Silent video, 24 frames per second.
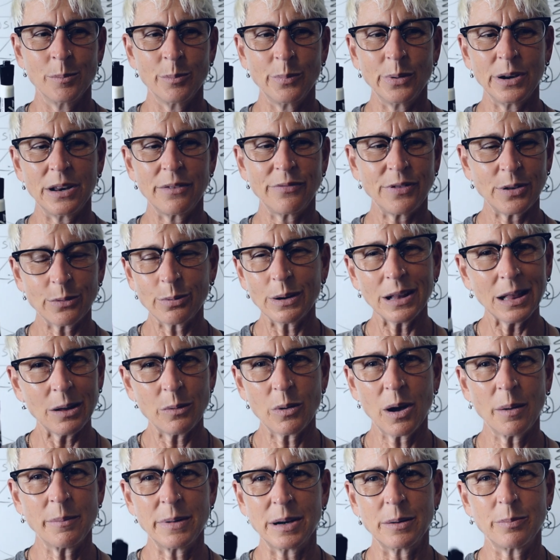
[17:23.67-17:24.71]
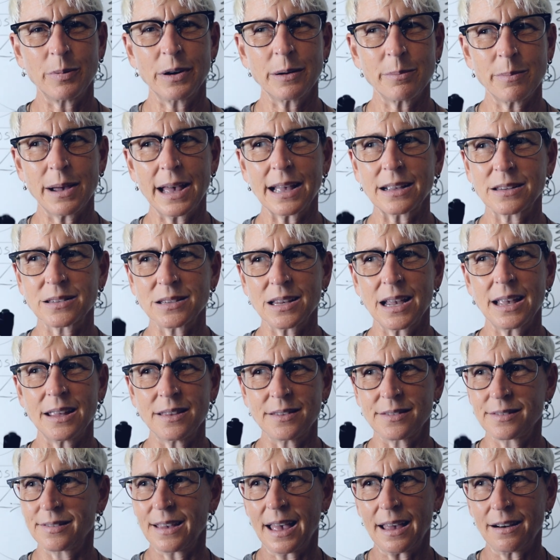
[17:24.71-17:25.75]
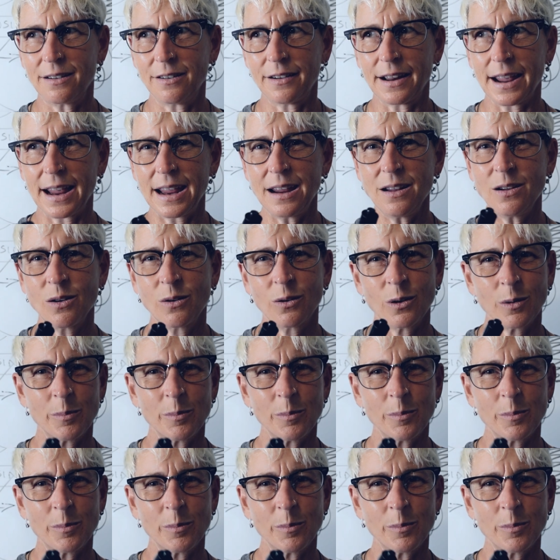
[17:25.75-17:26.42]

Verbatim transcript: But if you really want me to bring back Science Saturday,